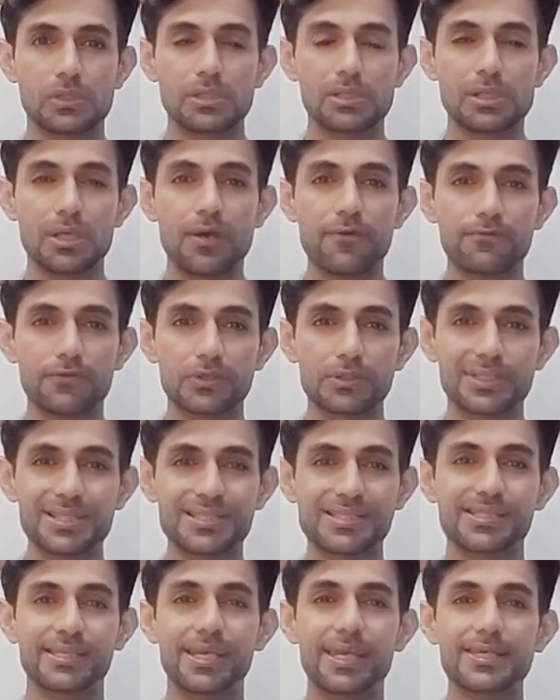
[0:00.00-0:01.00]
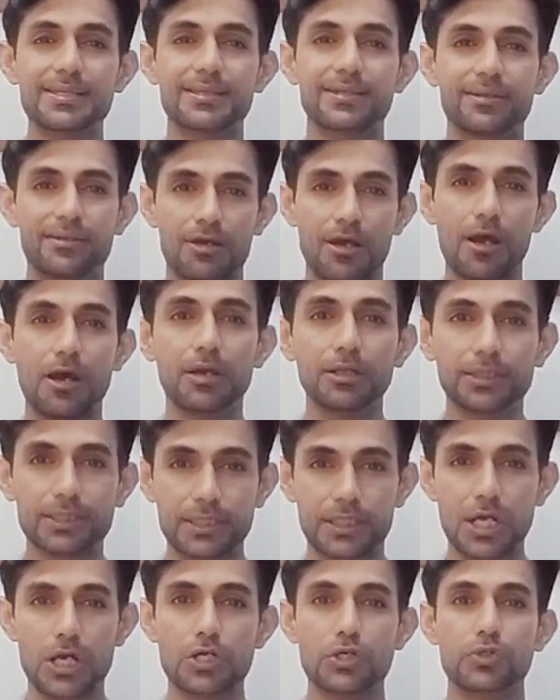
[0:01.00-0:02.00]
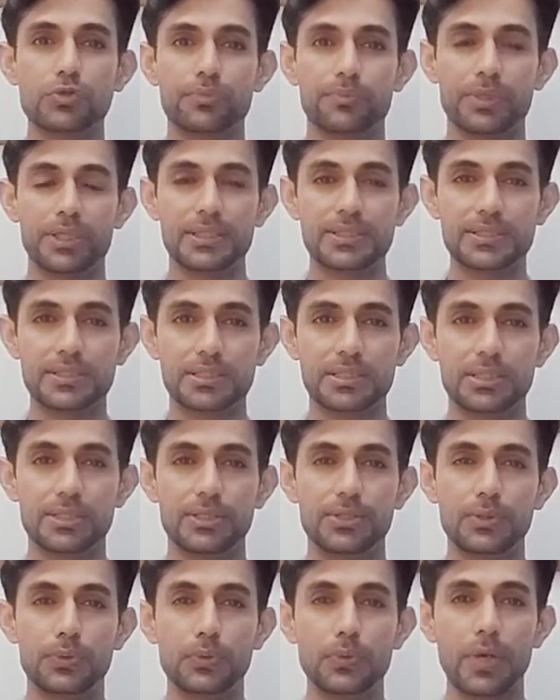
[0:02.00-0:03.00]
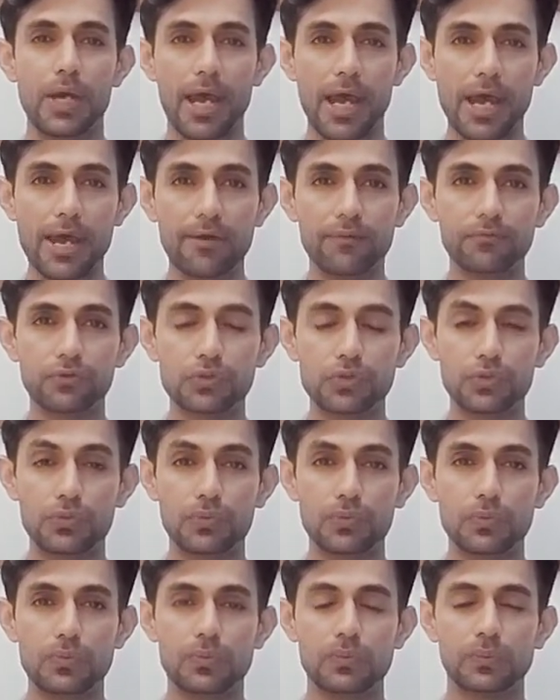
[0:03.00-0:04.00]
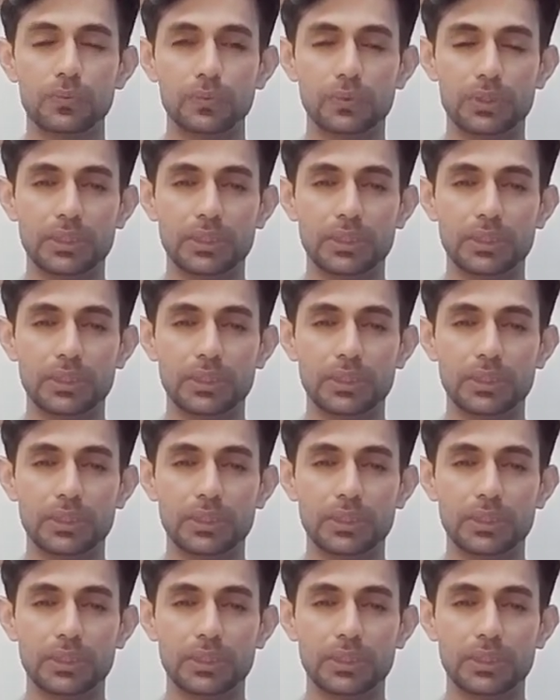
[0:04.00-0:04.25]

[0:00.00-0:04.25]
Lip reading: And after this, gathering all the documents, you have to